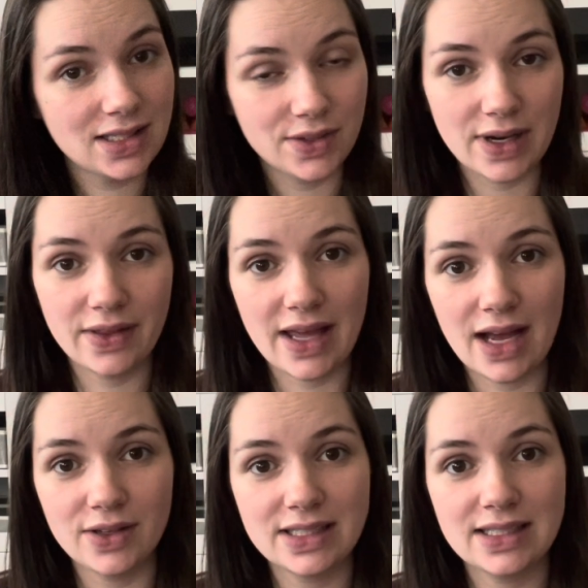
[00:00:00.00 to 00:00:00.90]
around the
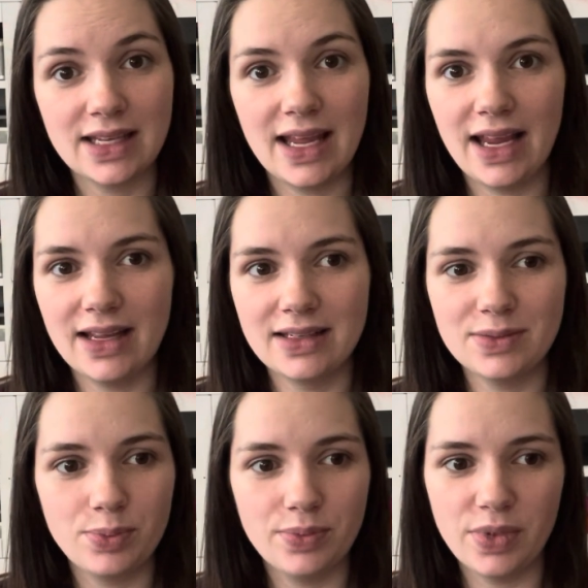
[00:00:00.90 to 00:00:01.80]
house. And
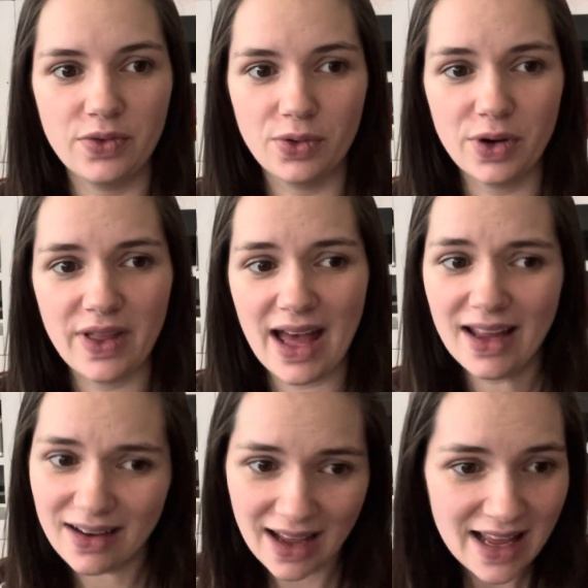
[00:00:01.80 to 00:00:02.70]
before that,